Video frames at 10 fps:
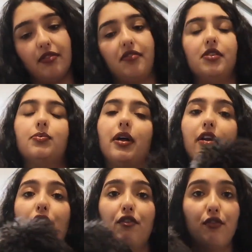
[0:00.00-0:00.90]
if you spend
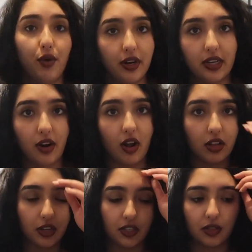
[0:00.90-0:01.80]

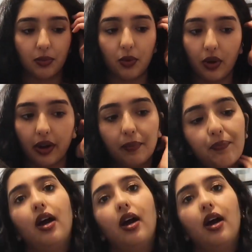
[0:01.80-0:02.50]
$40 or more.